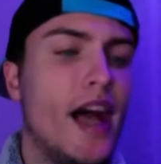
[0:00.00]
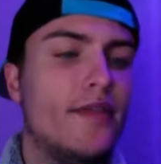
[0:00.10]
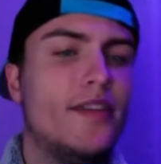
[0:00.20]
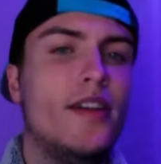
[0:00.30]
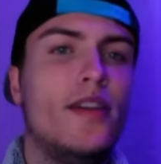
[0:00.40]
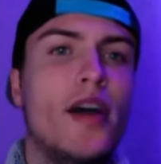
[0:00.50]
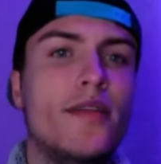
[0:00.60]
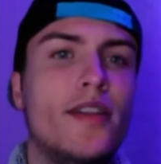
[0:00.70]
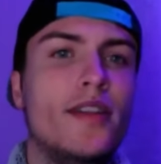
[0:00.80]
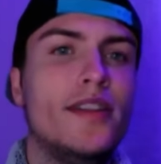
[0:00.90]
After you
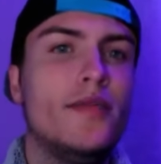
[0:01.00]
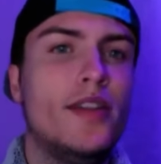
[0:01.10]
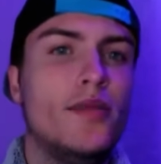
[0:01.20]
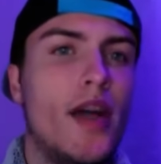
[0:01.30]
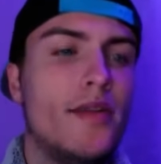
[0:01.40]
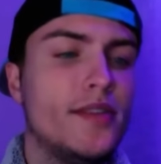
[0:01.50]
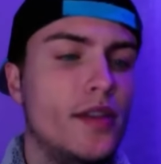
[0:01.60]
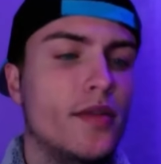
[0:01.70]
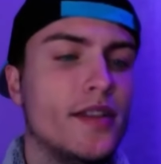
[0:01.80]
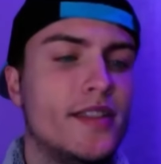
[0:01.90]
have done this with two apps,
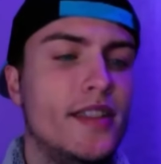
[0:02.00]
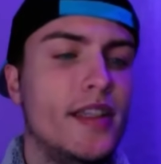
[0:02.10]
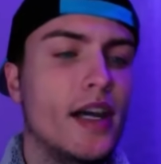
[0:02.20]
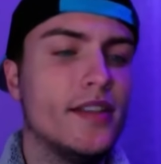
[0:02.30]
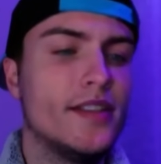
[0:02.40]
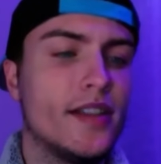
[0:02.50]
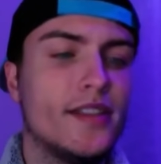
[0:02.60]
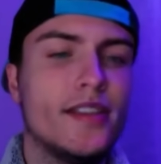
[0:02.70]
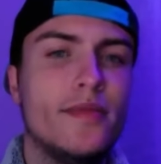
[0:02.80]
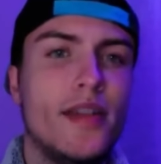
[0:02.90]
you will see a
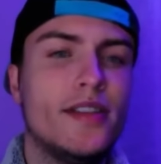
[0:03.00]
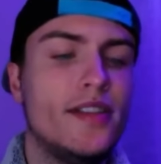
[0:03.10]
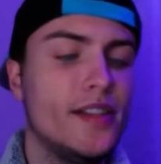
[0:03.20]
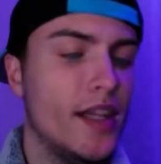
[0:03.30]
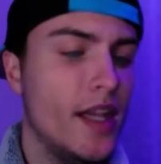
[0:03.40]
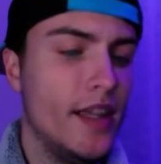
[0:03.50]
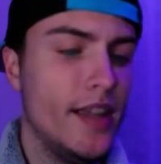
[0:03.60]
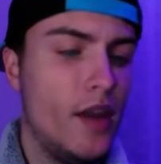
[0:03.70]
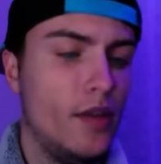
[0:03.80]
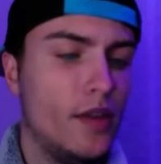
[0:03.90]
success message.
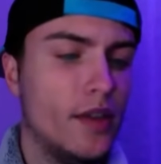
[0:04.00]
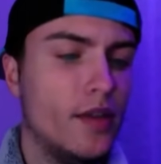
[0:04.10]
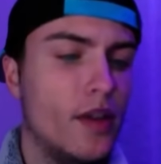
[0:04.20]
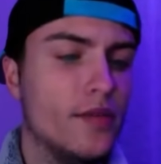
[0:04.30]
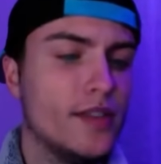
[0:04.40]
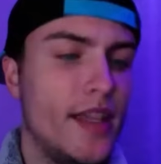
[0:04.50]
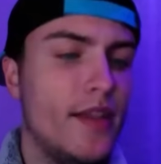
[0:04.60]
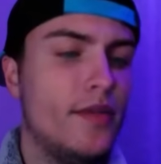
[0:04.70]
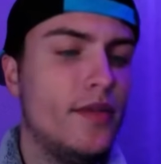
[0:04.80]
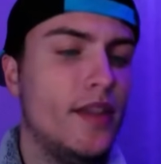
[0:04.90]
Now you can close
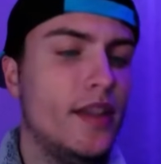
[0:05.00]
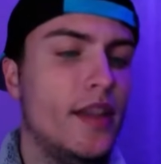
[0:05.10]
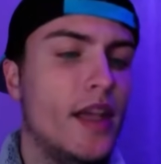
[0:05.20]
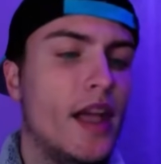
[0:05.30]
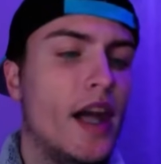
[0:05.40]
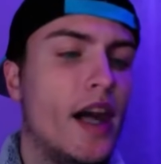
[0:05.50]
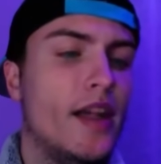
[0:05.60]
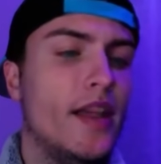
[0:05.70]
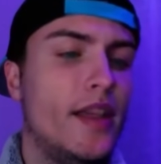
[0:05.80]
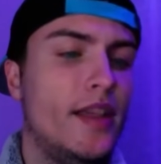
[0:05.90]
everything,
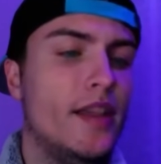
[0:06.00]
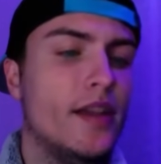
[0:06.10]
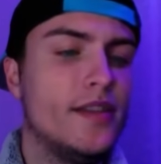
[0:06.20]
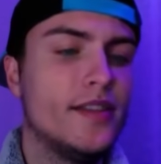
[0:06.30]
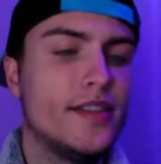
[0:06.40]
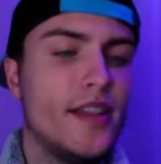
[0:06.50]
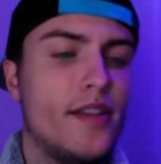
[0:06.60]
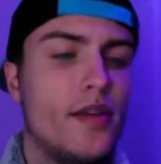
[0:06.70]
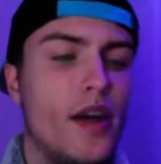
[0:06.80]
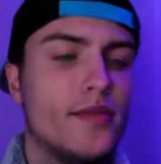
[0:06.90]
and here just check
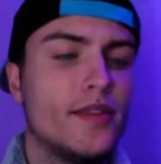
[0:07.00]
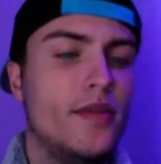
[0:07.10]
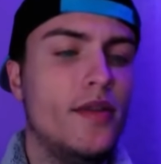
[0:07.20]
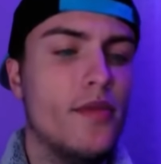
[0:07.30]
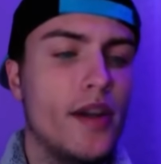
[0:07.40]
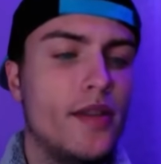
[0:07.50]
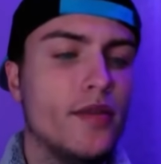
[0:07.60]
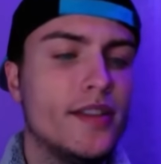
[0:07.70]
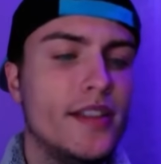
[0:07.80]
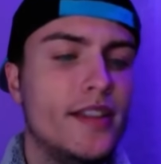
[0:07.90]
your home screen where
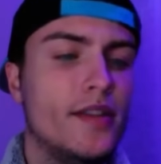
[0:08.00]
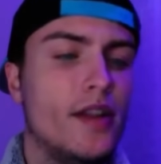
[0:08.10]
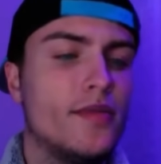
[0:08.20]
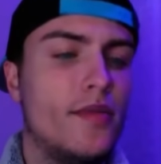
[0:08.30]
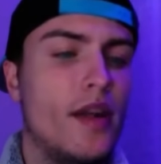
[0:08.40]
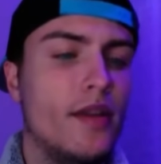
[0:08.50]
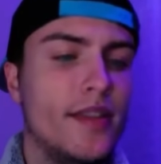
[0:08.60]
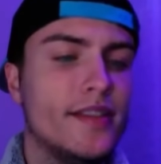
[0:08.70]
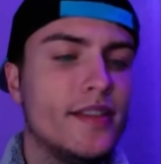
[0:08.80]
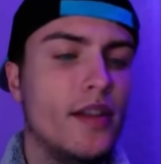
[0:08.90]
you will see Nulls Brawl
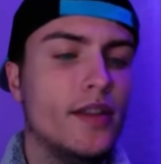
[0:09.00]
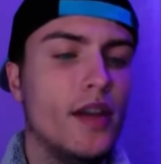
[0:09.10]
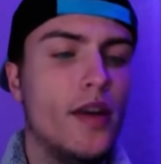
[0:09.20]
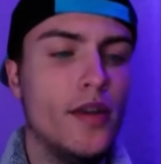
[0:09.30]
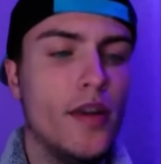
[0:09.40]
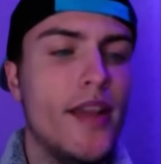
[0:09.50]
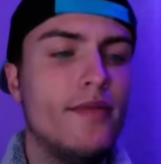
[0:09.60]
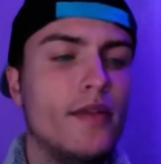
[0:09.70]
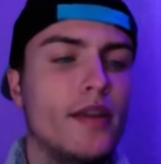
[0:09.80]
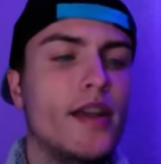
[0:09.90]
installed on your
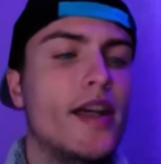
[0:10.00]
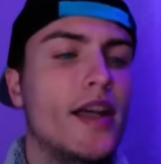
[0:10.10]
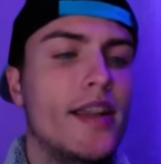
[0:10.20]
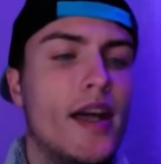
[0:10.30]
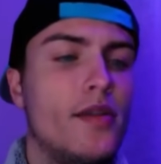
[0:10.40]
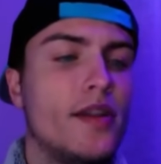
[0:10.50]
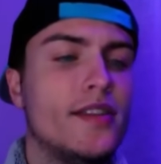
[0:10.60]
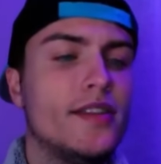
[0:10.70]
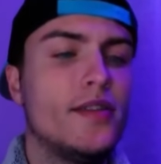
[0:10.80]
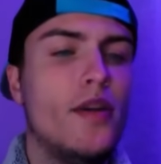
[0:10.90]
iPhone. Now you
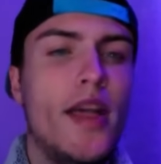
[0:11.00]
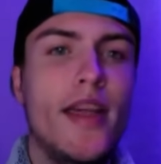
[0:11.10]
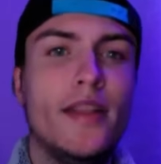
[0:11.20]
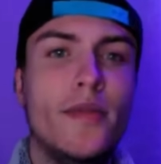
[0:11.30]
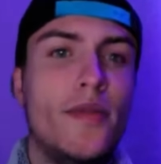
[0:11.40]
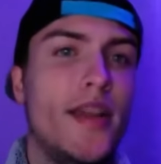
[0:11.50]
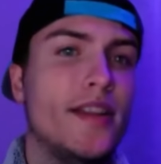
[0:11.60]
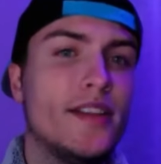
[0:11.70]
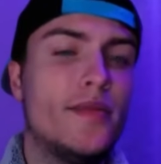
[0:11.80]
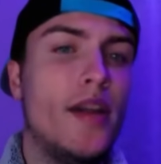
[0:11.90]
can just go ahead and play
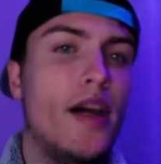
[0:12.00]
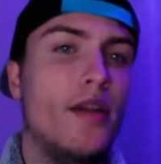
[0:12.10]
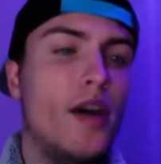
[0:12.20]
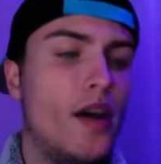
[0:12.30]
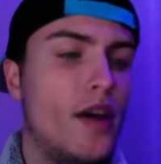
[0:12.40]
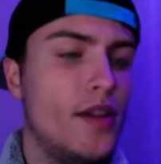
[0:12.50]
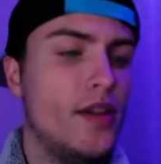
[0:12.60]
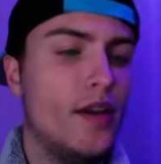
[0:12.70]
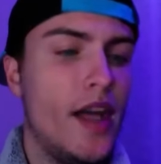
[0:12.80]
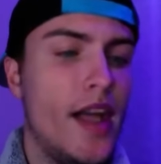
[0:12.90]
Nulls Brawl on
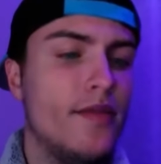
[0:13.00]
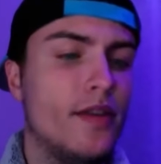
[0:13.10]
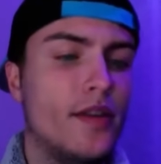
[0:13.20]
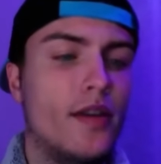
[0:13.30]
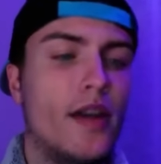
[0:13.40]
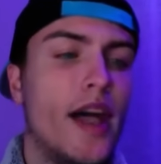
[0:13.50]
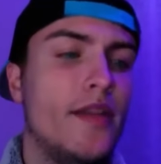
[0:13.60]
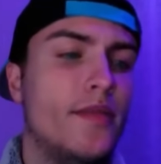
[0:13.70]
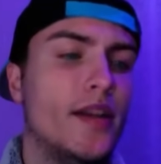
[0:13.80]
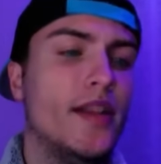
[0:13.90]
your iPhone or
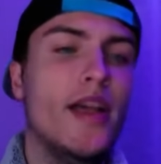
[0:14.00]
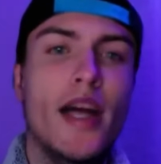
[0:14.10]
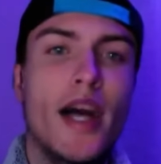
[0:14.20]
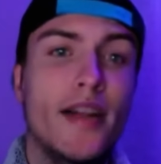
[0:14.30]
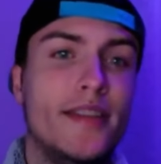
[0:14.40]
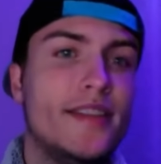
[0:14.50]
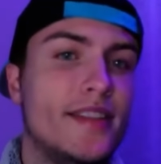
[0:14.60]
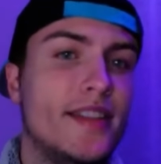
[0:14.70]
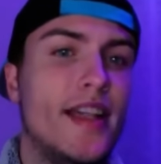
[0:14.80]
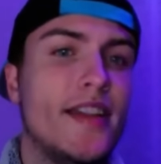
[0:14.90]
iPad. And this is
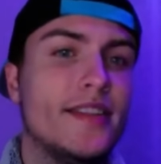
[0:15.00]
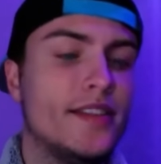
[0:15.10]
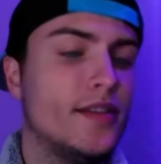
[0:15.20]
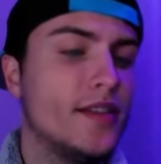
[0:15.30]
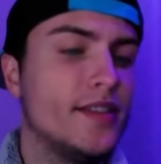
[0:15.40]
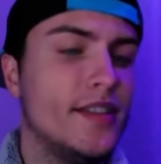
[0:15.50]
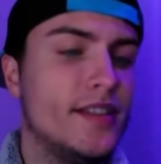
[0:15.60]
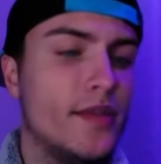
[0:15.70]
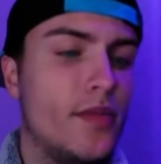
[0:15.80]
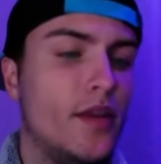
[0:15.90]
it, guys. As you can see,
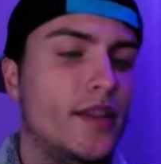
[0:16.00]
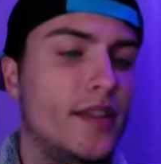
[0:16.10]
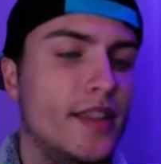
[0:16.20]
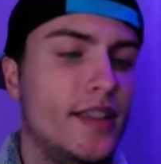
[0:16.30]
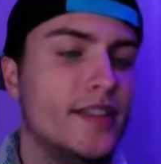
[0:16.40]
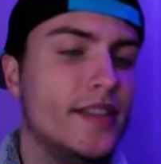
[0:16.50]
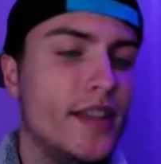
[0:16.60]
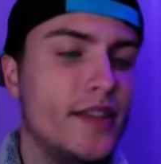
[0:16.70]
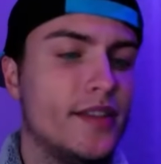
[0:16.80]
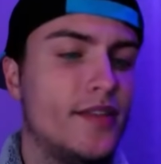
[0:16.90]
it's a pretty easy
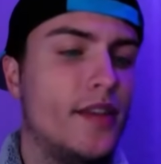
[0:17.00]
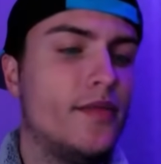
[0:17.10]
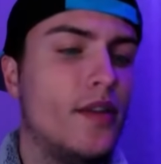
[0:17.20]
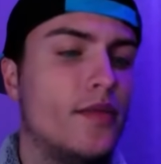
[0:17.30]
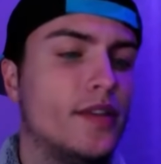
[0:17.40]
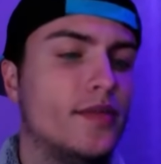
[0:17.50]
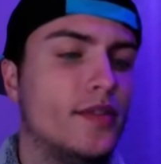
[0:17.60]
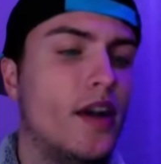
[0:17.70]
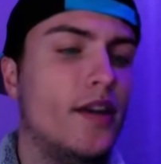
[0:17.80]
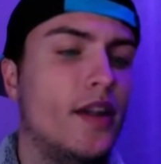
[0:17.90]
and straightforward
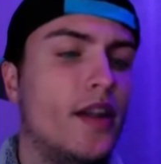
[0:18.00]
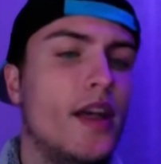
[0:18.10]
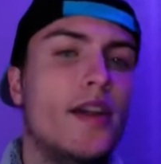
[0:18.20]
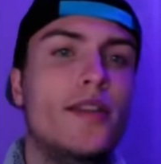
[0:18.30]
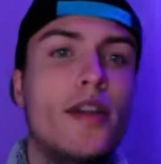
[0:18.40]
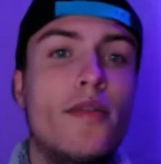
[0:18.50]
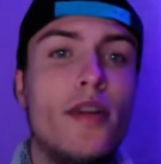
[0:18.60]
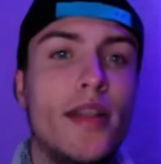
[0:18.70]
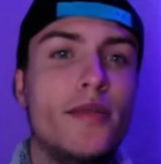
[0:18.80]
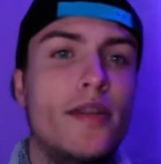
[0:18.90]
tutorial. Don't
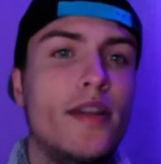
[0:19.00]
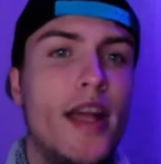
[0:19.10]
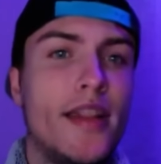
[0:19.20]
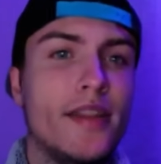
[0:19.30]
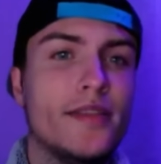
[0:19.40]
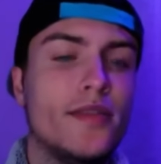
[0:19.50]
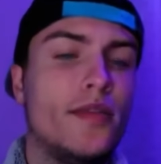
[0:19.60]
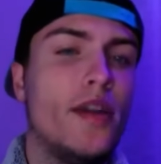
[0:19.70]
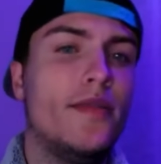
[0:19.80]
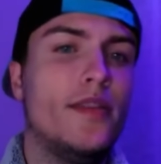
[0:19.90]
forget to leave a like and
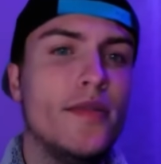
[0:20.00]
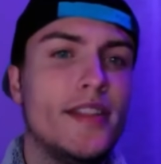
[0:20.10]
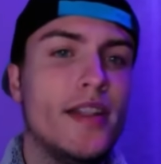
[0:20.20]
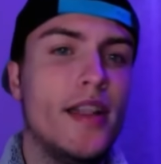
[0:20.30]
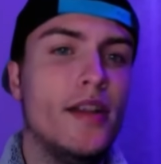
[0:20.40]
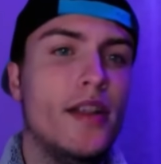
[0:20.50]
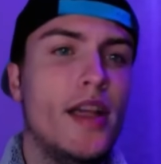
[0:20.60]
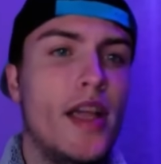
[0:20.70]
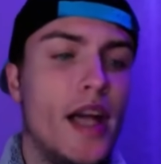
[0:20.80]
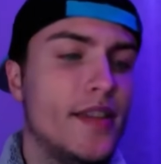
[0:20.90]
subscribe to my channel,
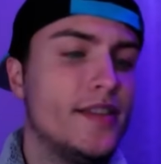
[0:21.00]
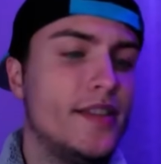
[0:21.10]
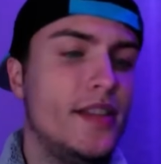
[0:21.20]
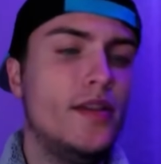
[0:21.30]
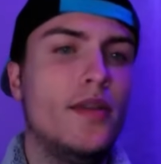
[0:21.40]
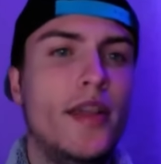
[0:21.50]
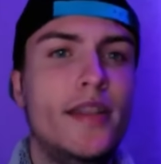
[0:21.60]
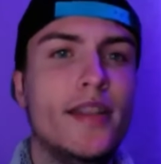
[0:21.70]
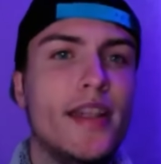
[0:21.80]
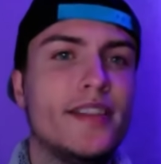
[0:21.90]
and see you
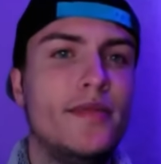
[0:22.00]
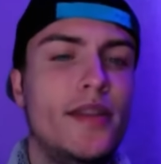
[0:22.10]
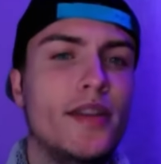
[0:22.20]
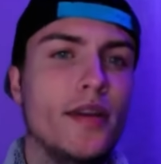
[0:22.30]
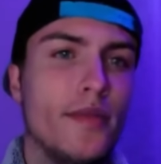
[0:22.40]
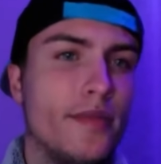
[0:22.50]
in the next video.